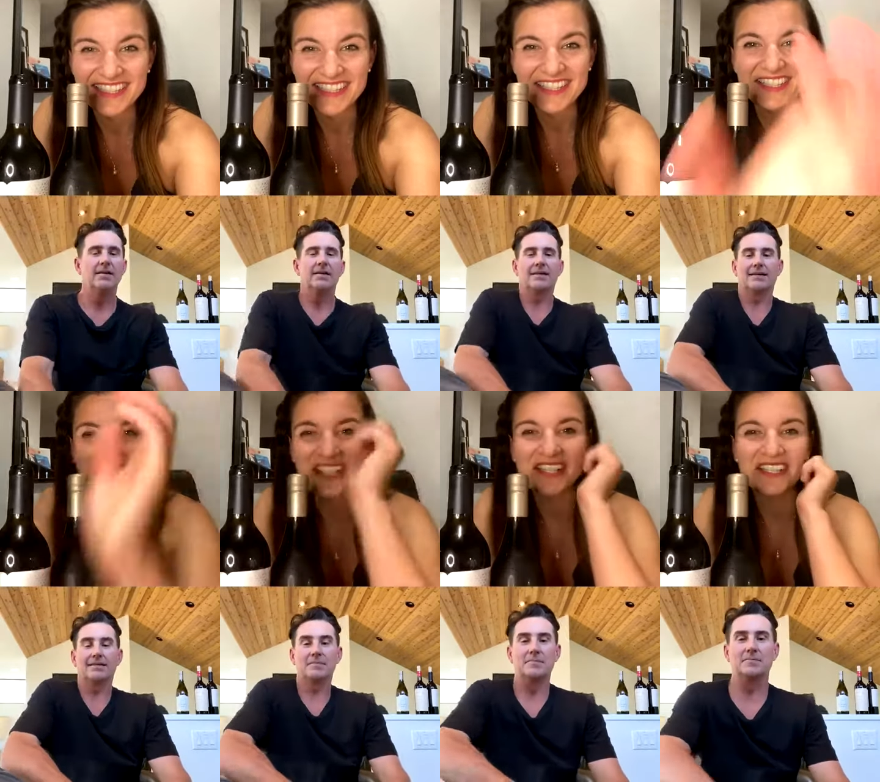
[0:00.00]

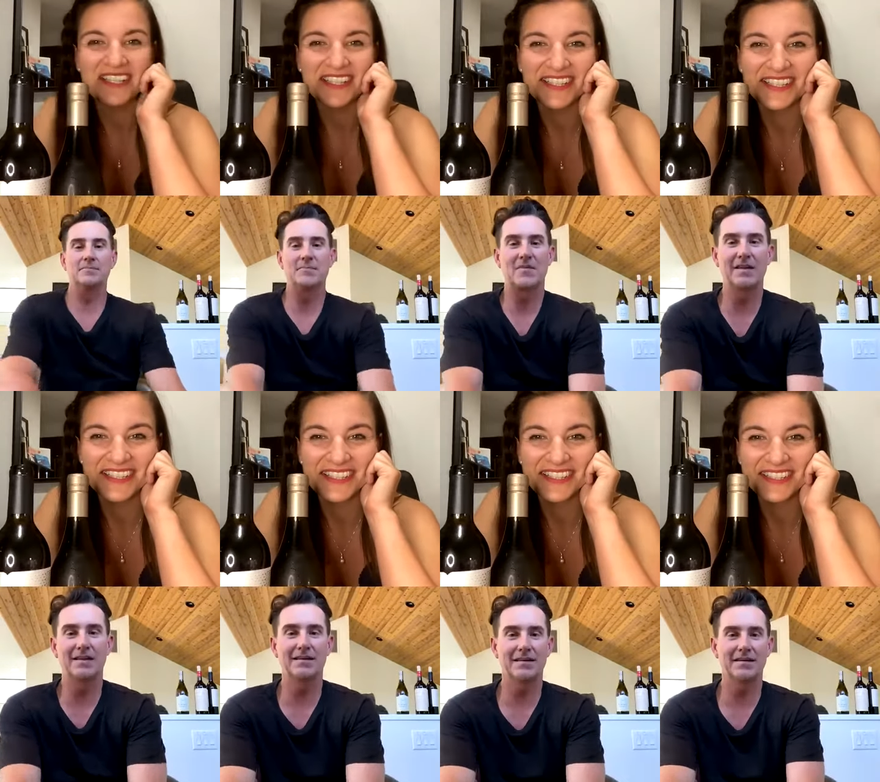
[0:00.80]
Speaker 1: um,
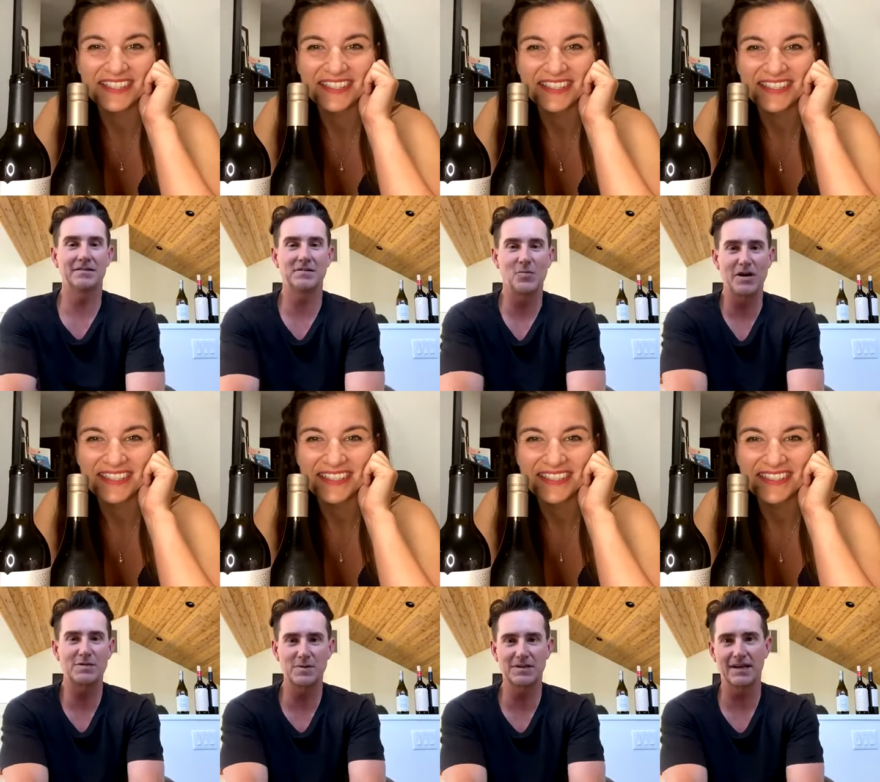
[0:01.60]
getting uh, some wines
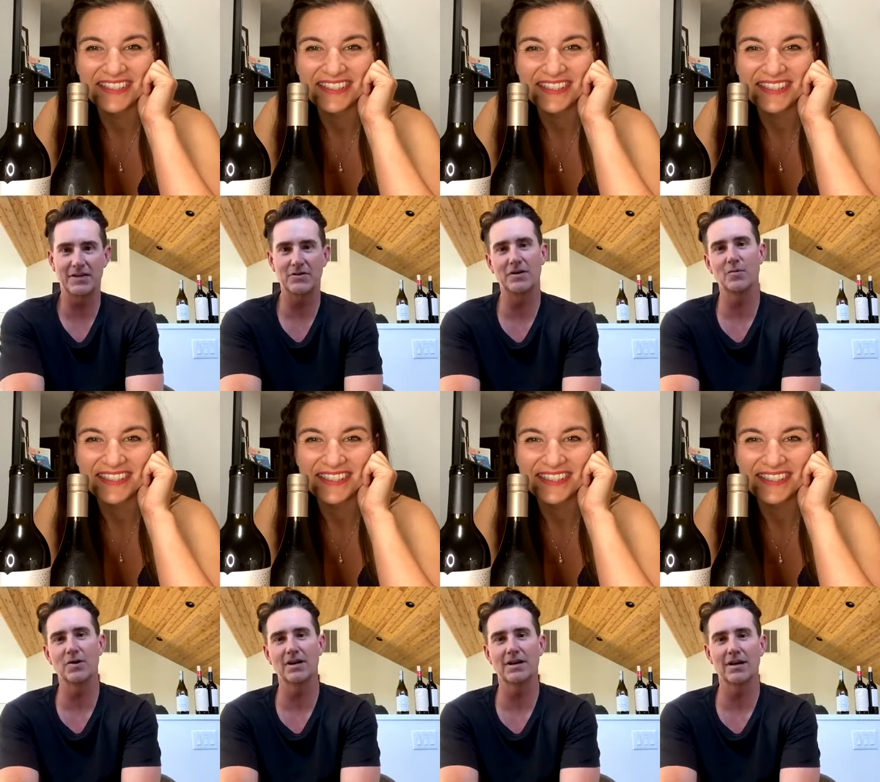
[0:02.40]
put together. I'm
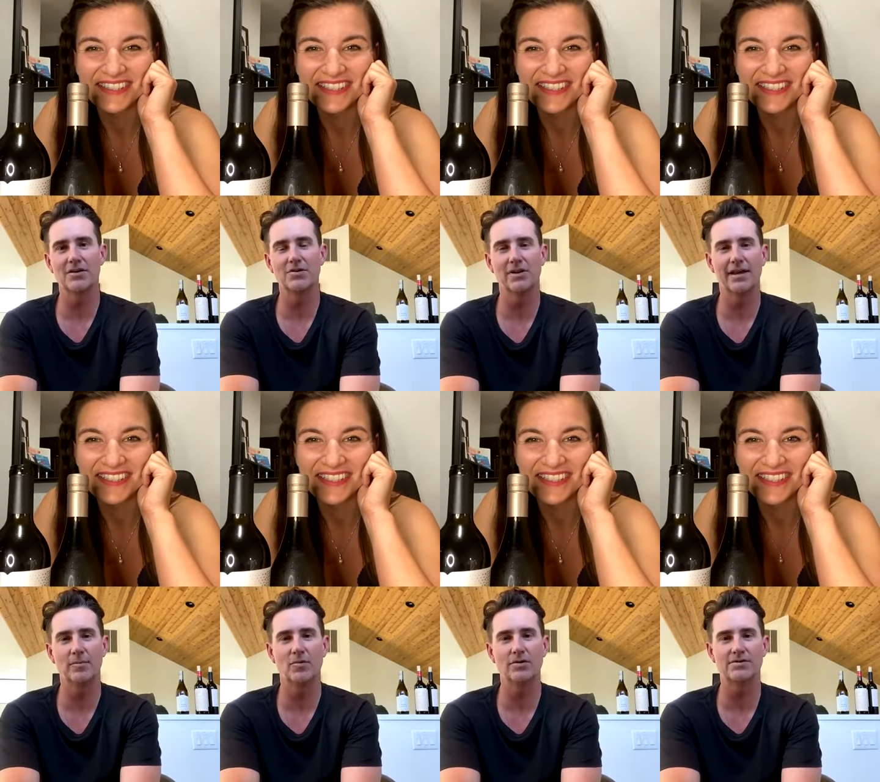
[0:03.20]
working on a new
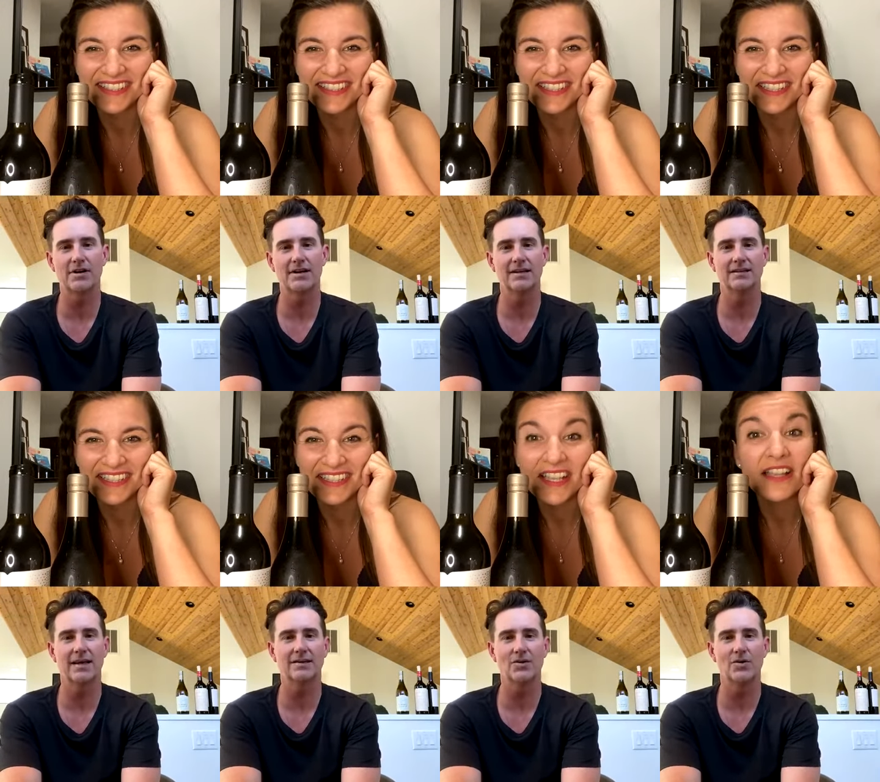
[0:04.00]
label, trying to get
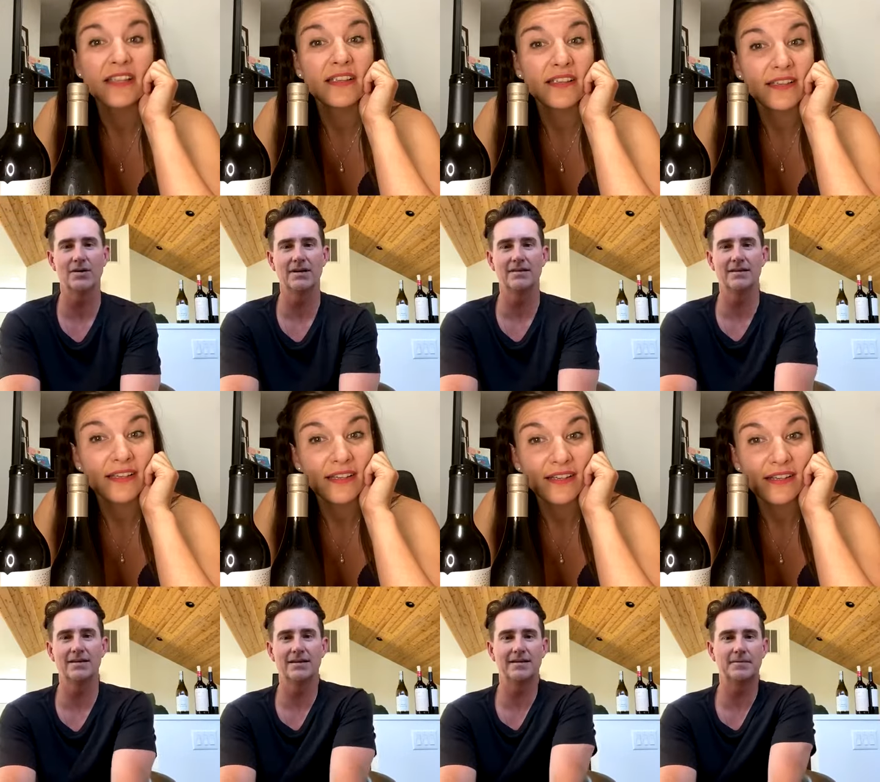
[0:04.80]
that going. And then
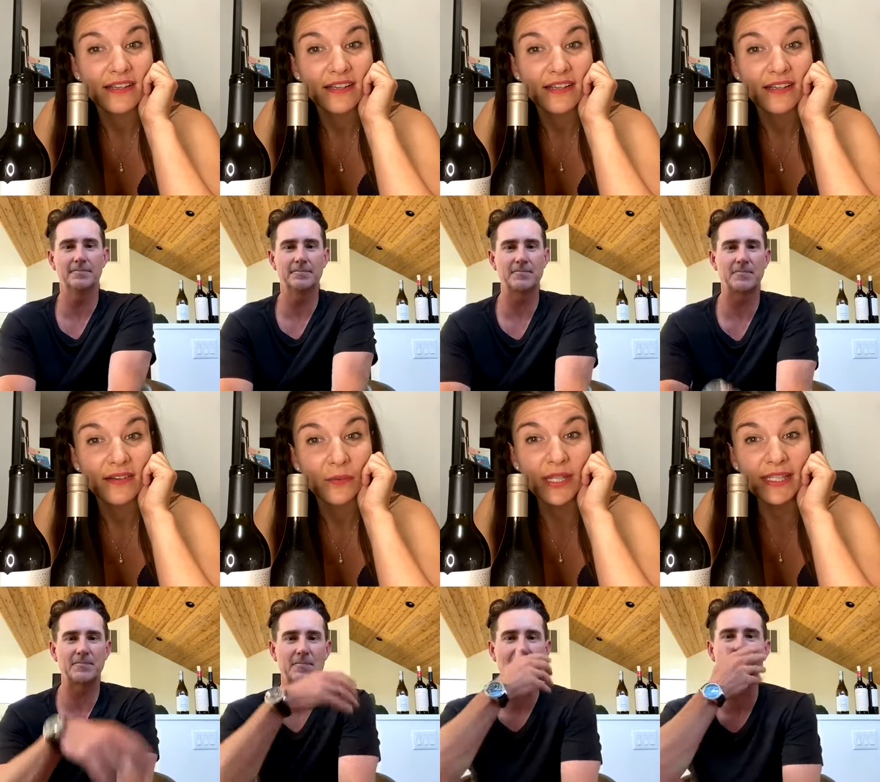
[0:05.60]
um,
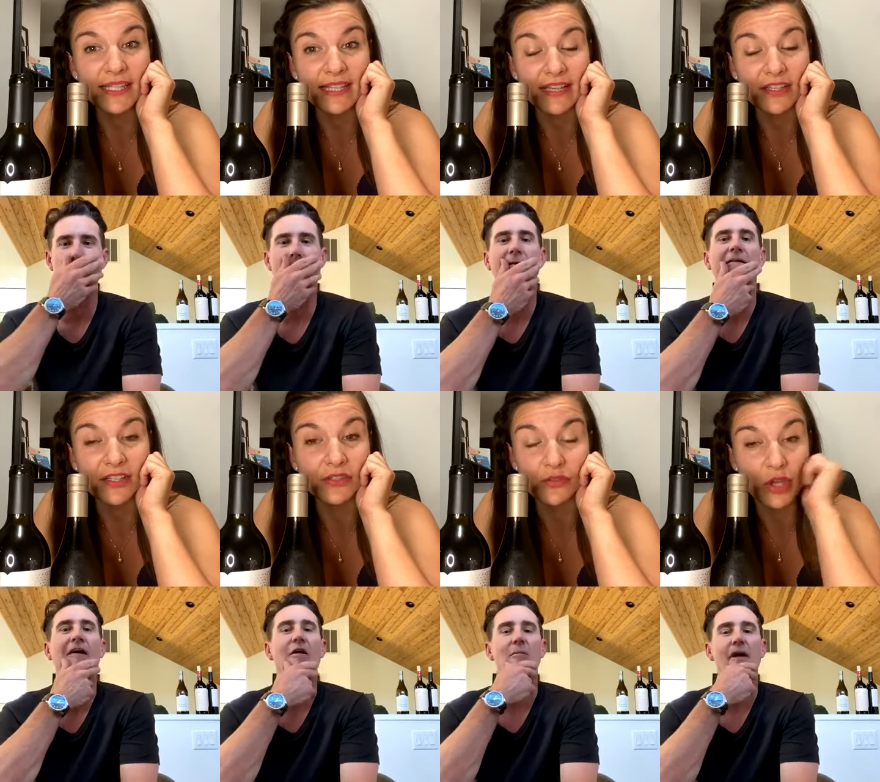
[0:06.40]
Speaker 2: Really? Yeah, like
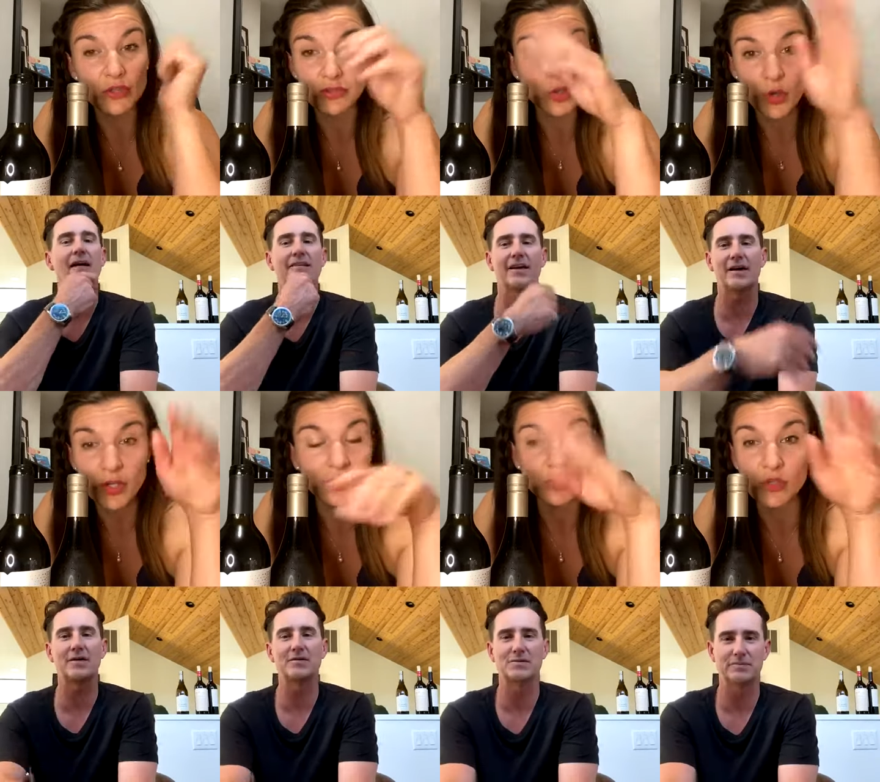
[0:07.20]
a, a total
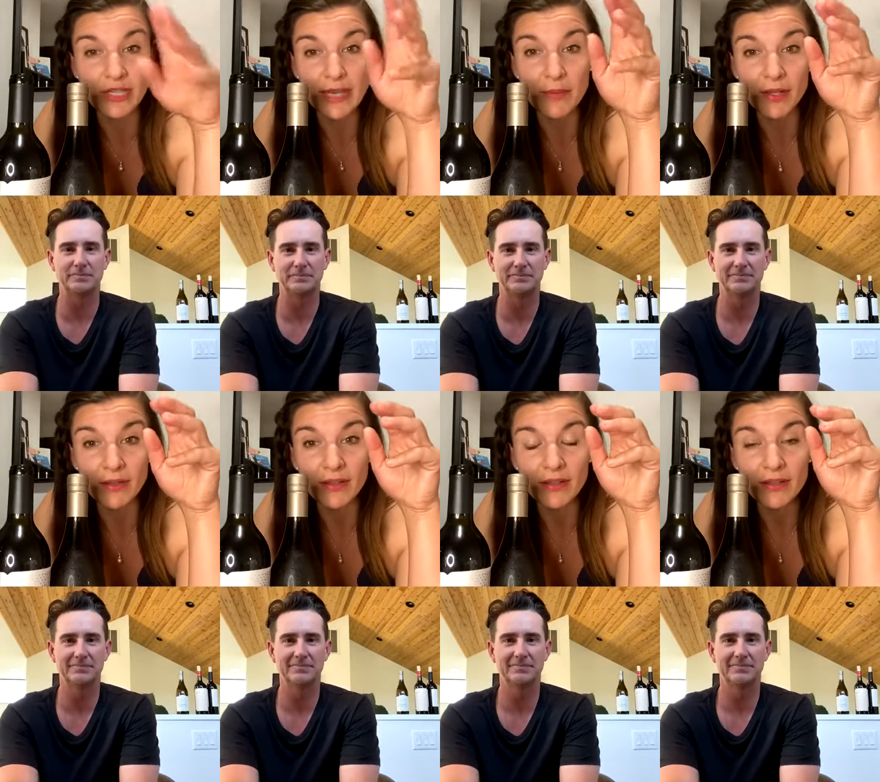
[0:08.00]
new label?
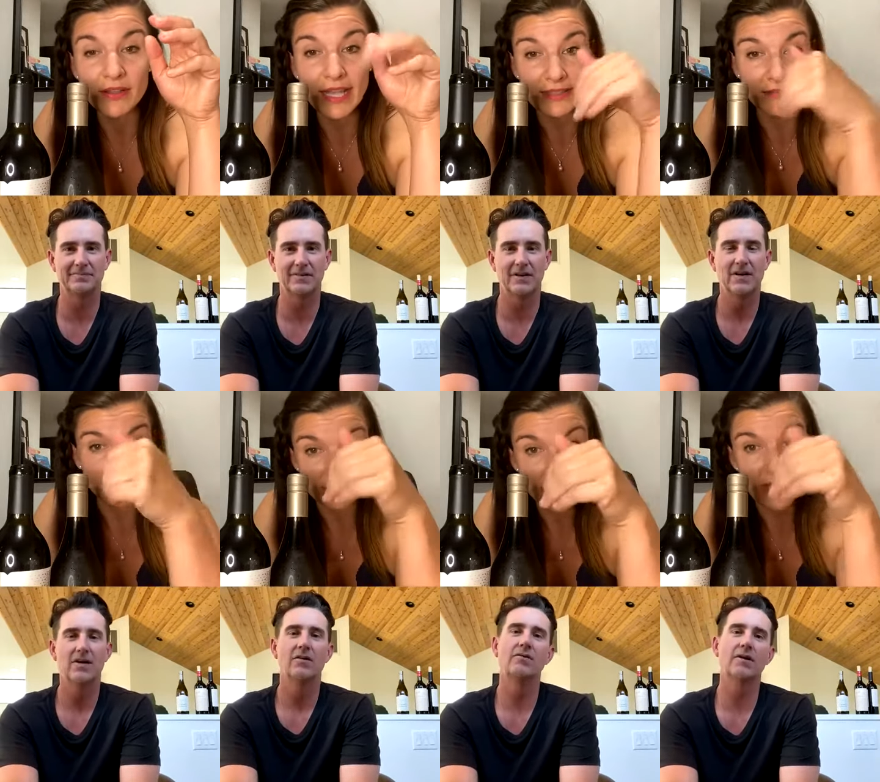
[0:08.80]
Like
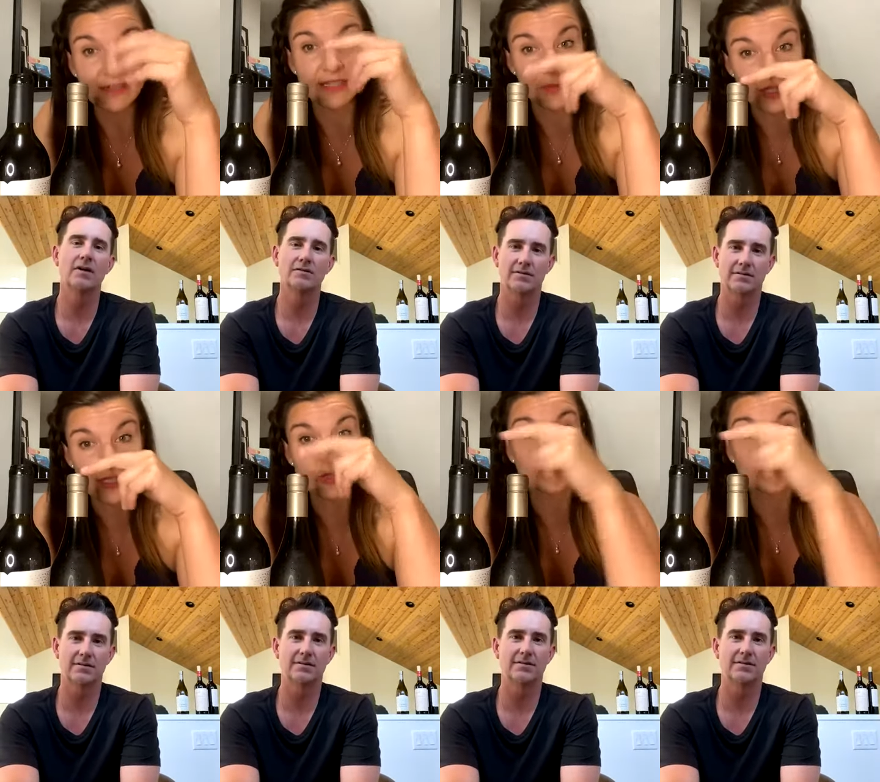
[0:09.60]
not Liberty School,